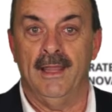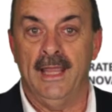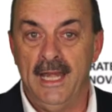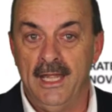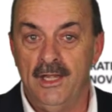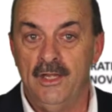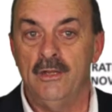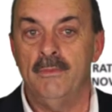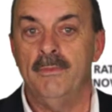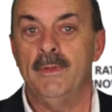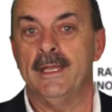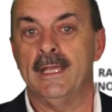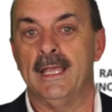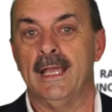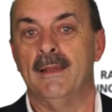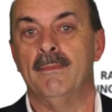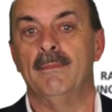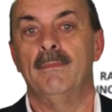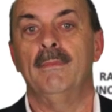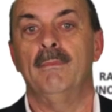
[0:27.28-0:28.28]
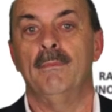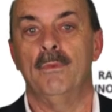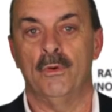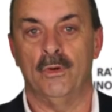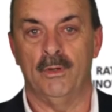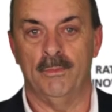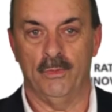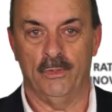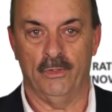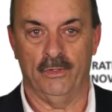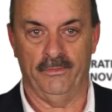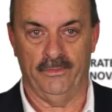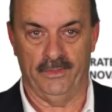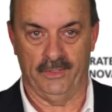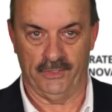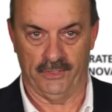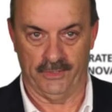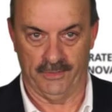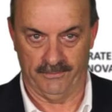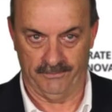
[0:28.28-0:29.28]
then you become more and more
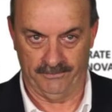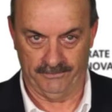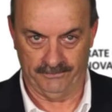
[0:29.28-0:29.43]
efficient.